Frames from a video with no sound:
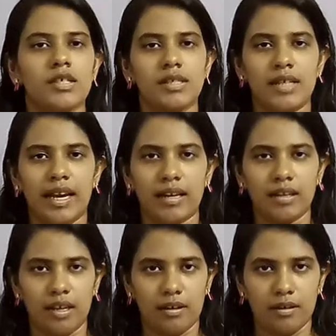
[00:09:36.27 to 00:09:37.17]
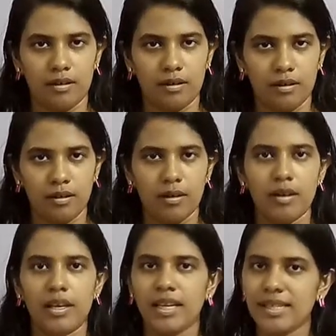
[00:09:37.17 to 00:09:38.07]
Second thing,
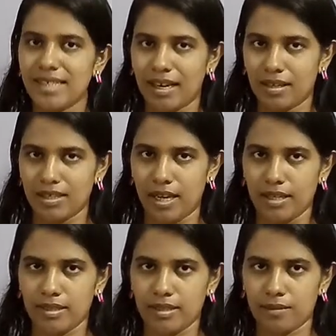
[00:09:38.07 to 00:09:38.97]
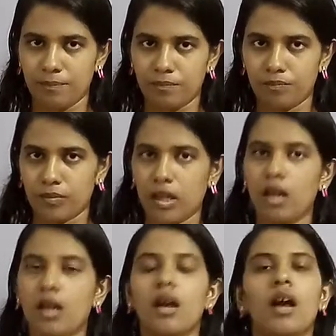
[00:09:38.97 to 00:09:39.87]
insecticides.
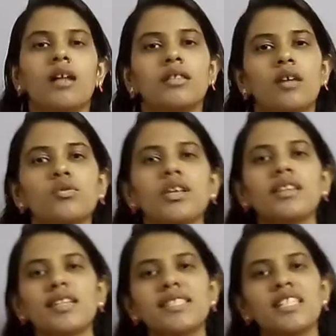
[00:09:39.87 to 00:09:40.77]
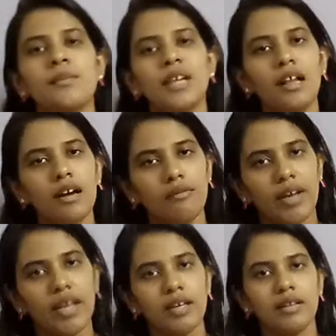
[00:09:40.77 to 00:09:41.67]
Now, in the similar
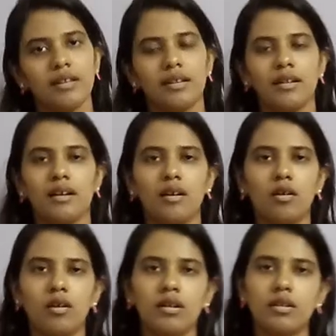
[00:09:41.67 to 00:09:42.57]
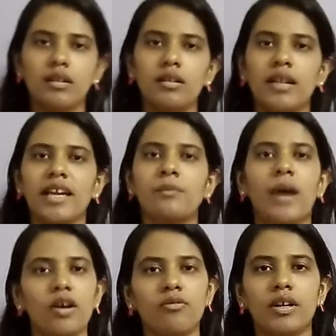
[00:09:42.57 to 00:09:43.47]
way, like
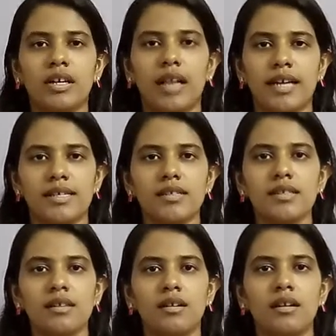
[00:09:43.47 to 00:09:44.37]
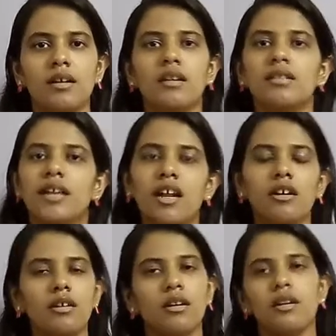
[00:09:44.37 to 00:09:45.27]
biofertilizers, there
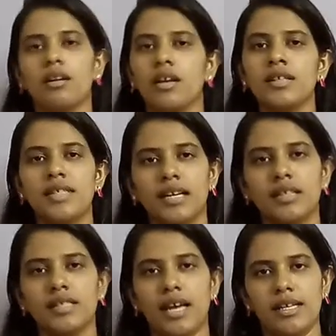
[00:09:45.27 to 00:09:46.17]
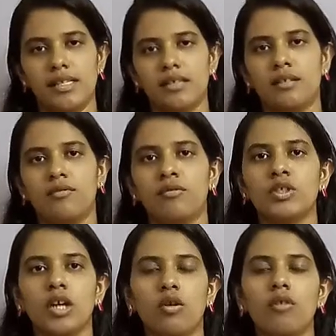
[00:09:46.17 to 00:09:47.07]
are insecticides
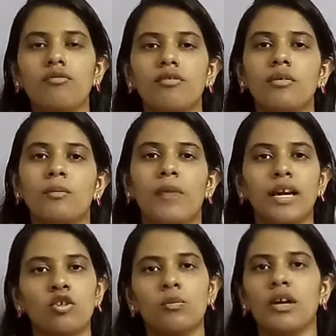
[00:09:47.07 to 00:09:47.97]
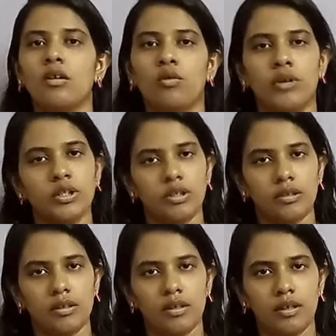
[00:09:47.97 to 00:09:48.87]
which are of microbial origin.